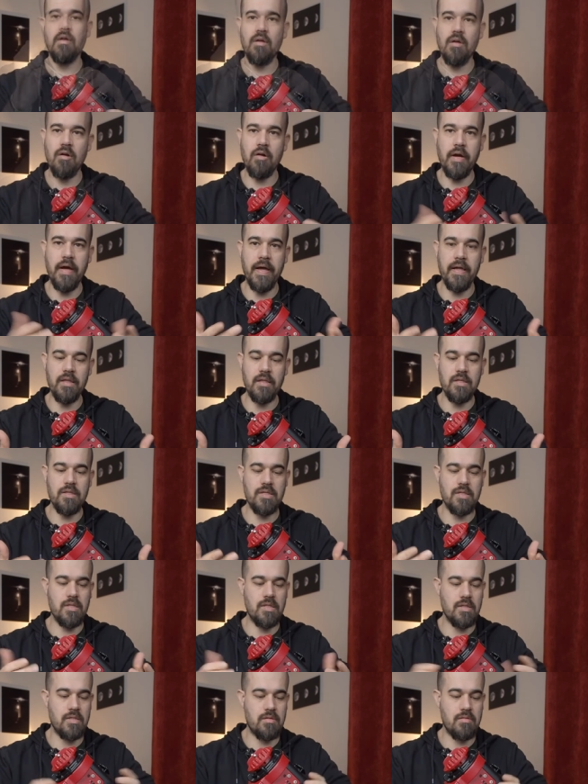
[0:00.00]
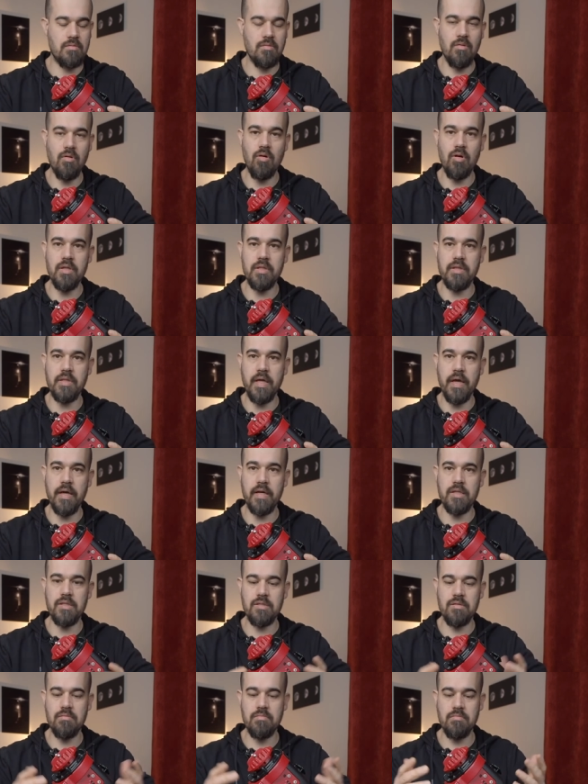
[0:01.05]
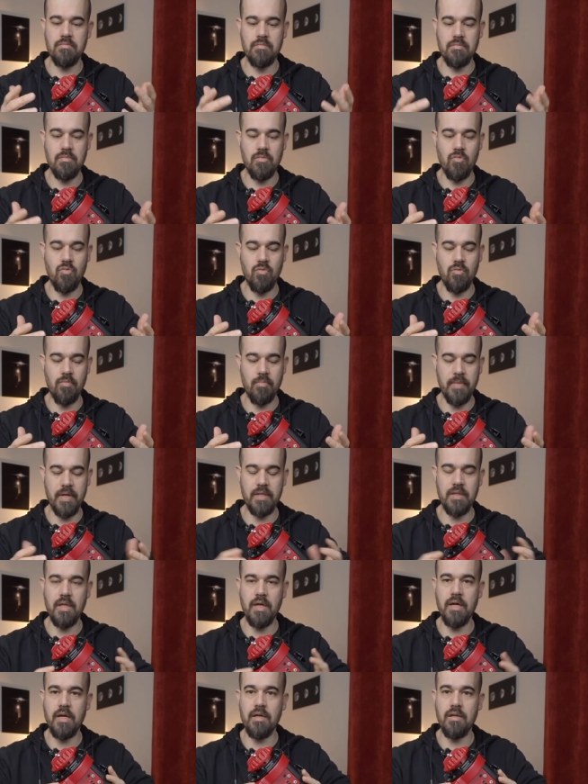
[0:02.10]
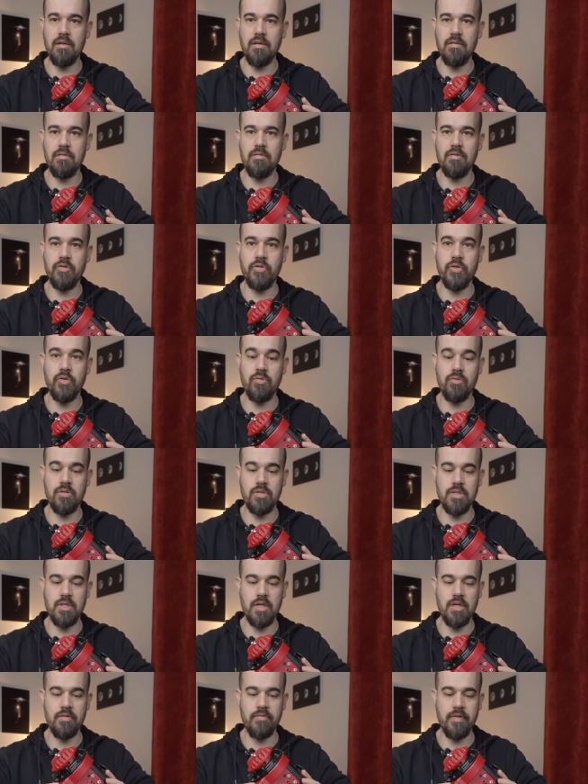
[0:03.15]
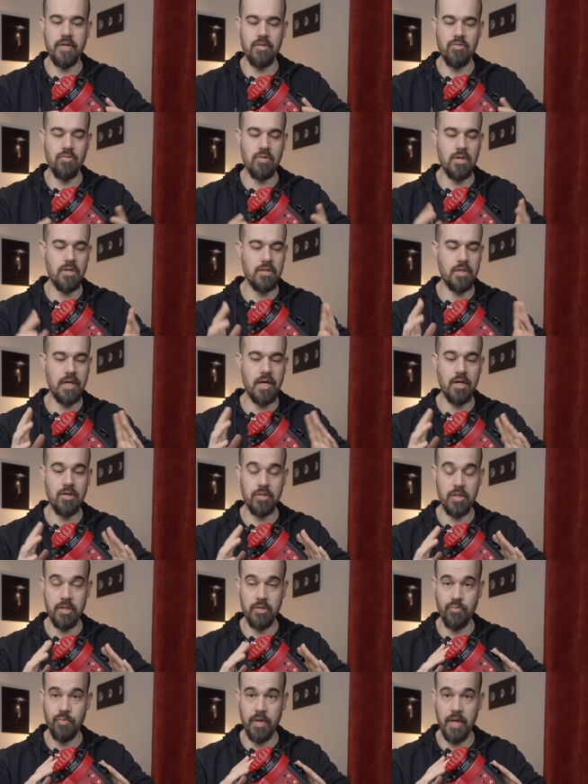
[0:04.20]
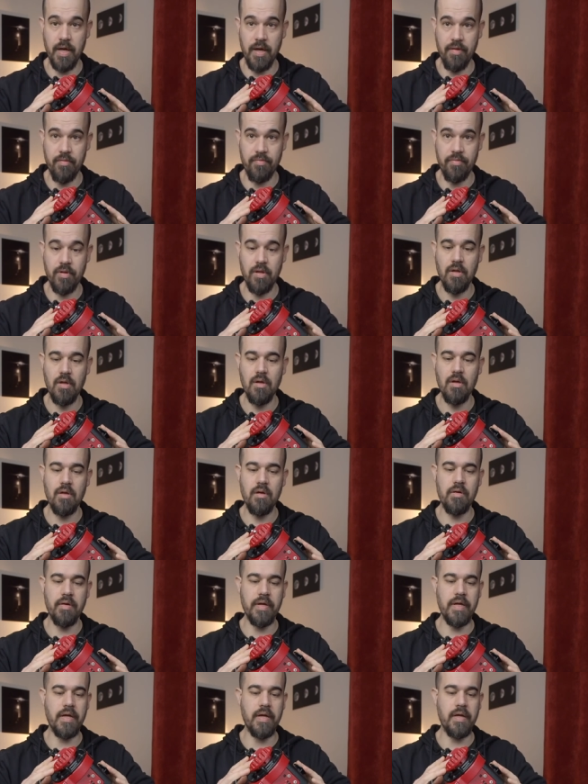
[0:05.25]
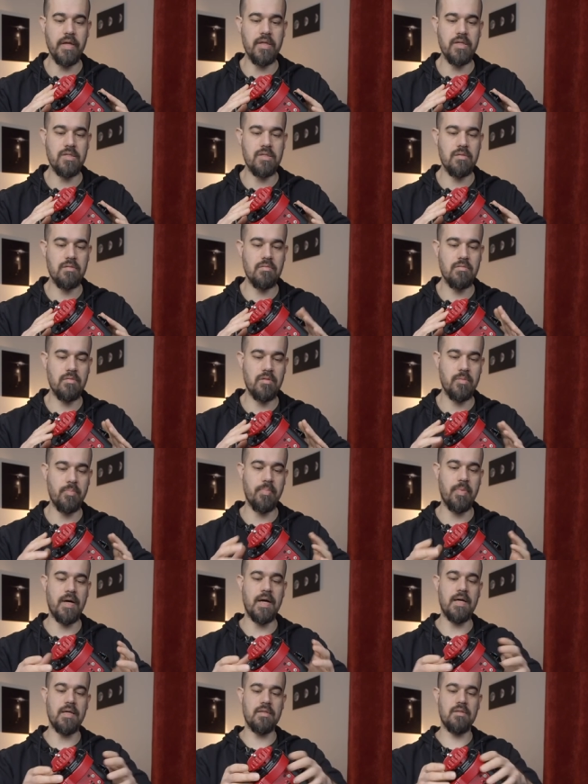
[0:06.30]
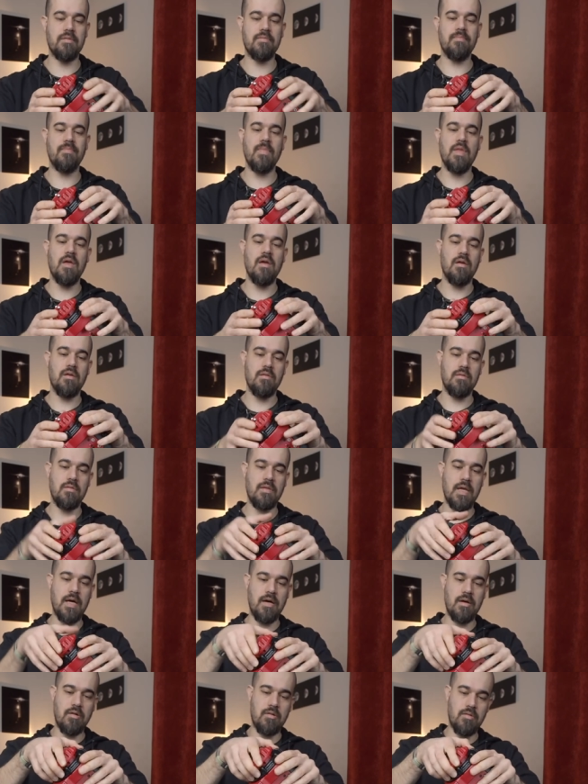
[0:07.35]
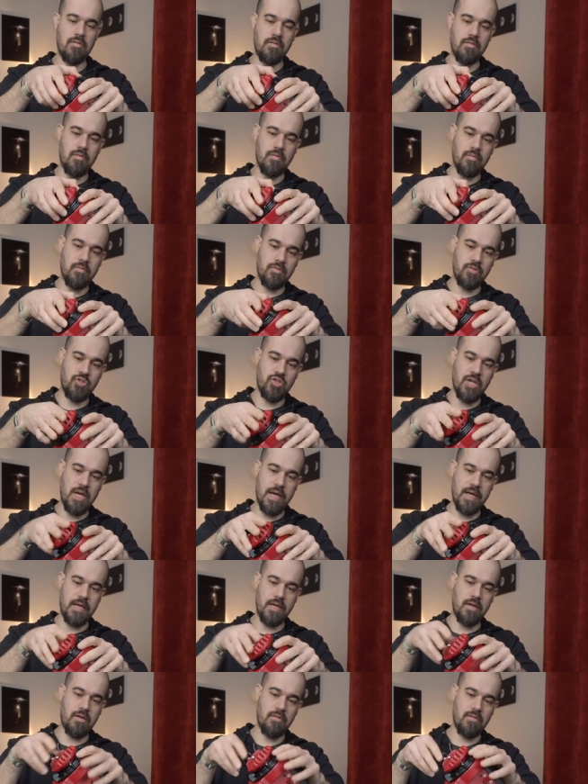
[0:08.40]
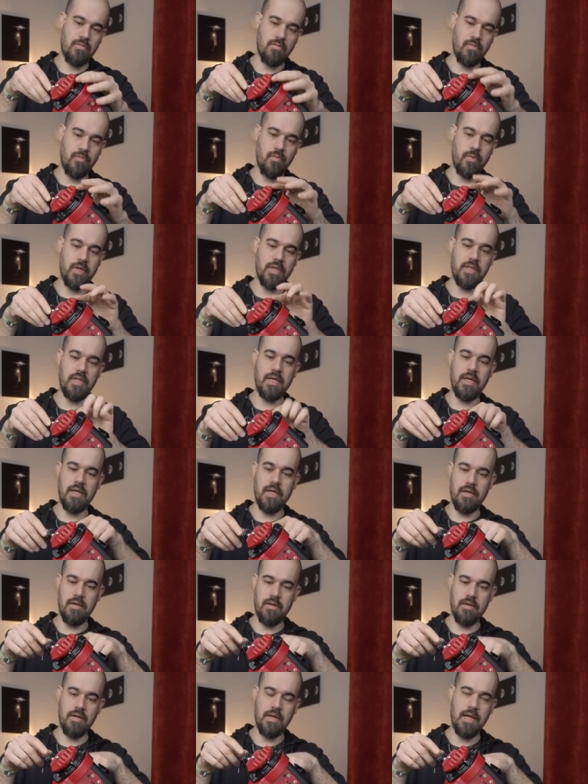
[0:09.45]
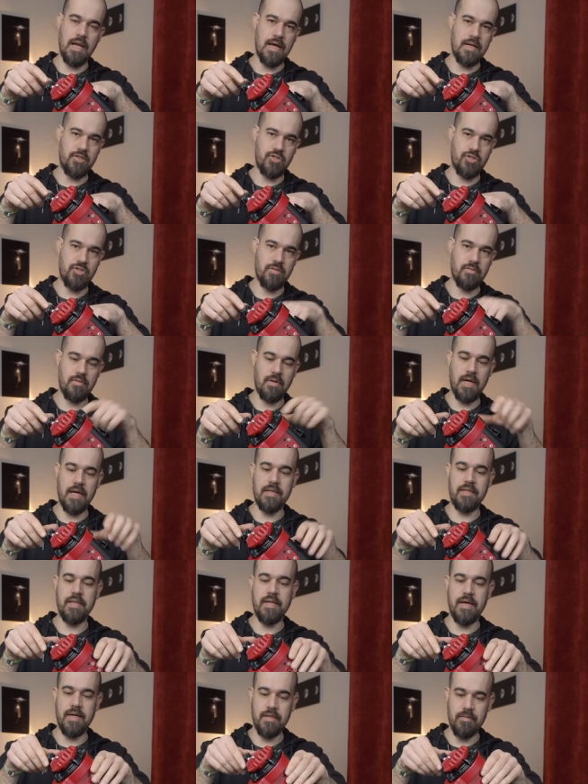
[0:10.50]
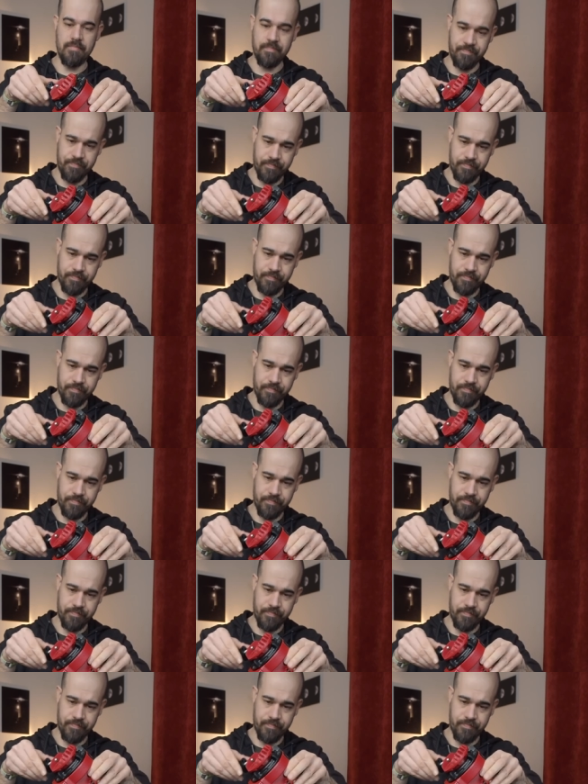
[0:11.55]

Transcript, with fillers: Okay, this is all it takes to maintain your Star Adventurer. Now that we have regreased the part, now check with the clutch undone